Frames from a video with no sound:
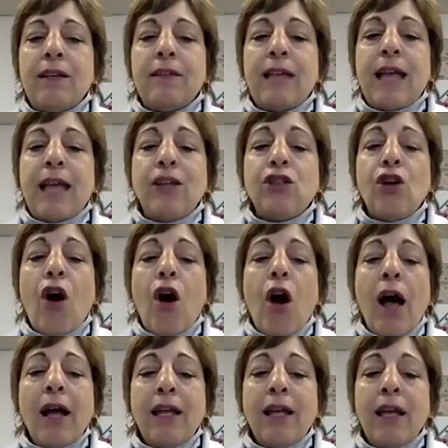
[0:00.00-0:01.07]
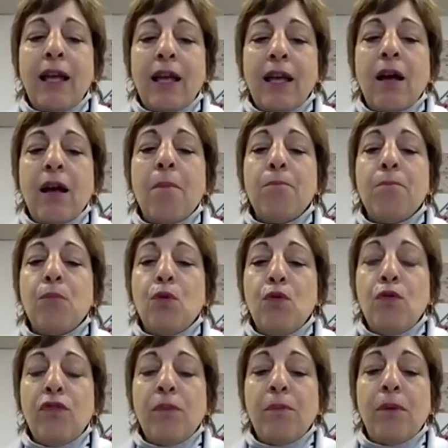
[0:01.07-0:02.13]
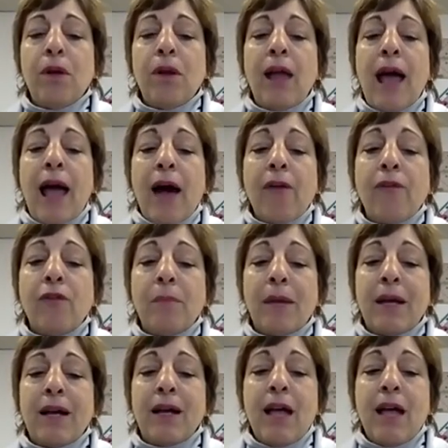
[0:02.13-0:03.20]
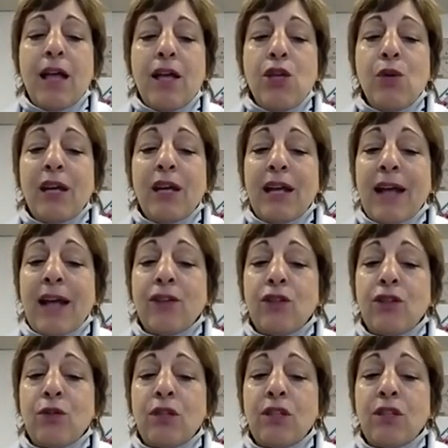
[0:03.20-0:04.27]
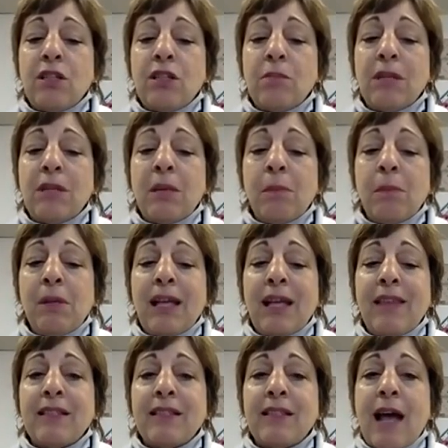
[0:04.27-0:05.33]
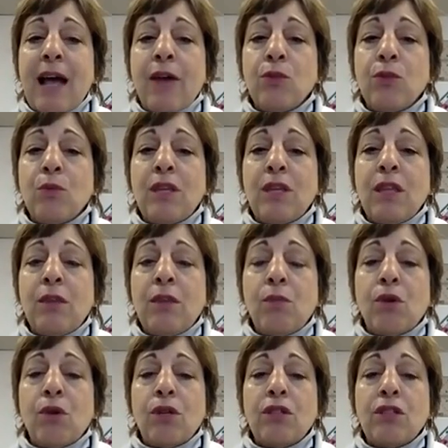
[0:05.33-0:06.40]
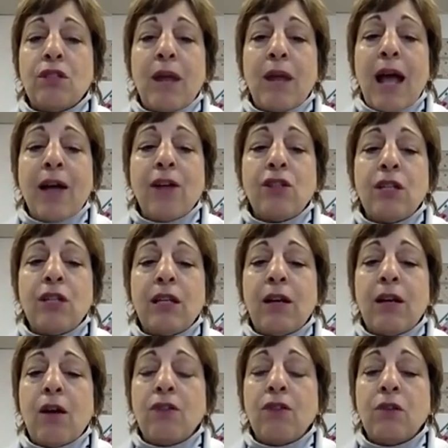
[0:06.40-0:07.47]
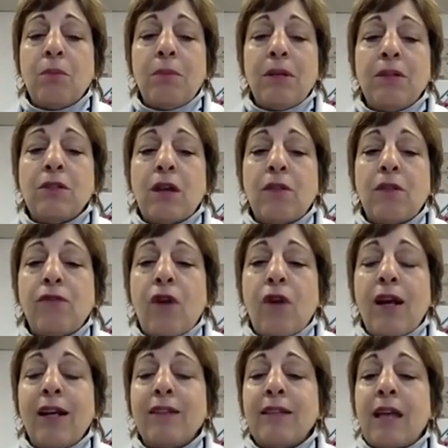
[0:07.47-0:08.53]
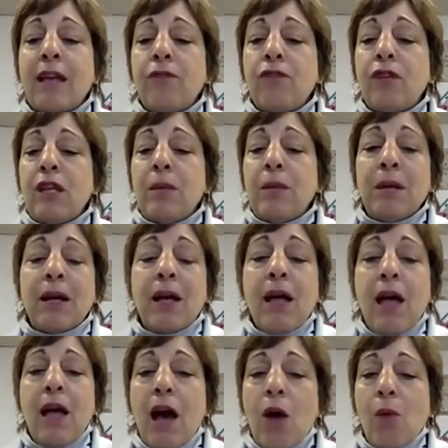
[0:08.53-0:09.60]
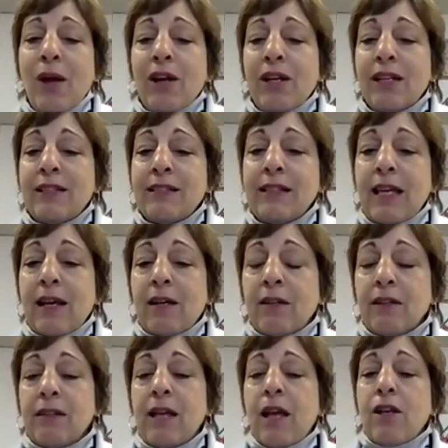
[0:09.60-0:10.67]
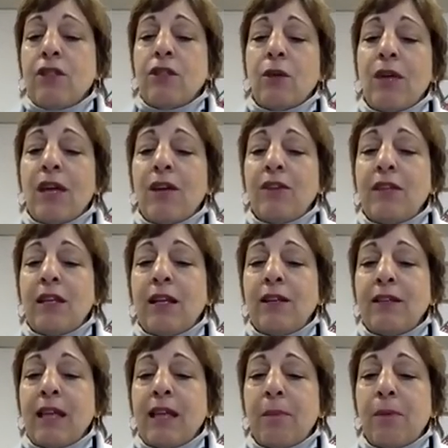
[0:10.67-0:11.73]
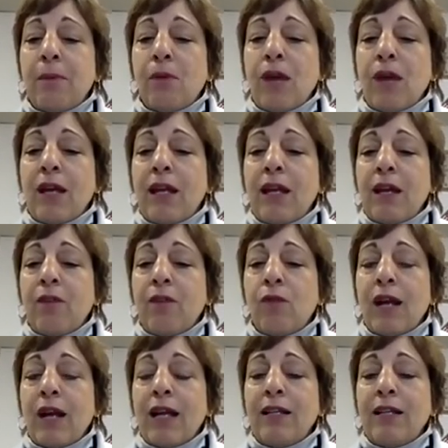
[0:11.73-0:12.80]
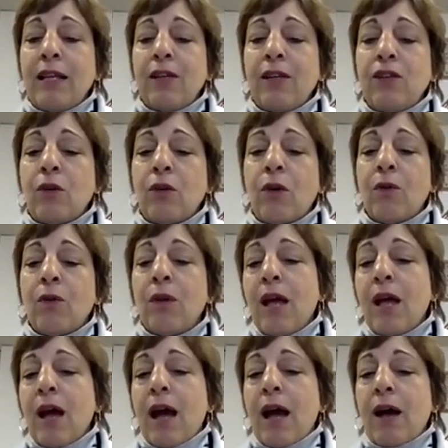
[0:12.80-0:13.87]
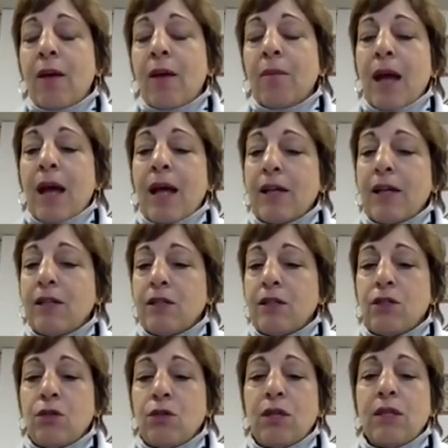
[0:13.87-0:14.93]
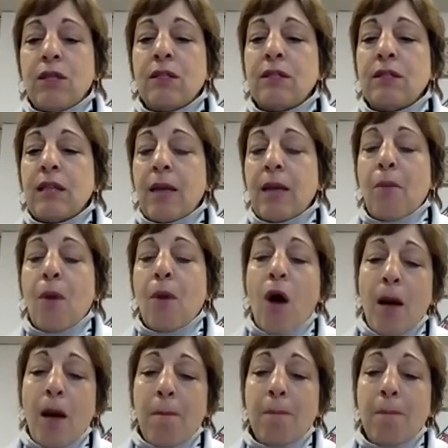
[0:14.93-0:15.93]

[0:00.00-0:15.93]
a talking, movable alphabet. You can ask students to manipulate the sounds within the word, so it actually can also build on phonics and phonemic awareness skills. So here's an example right here of what I did. So I asked the students, say map,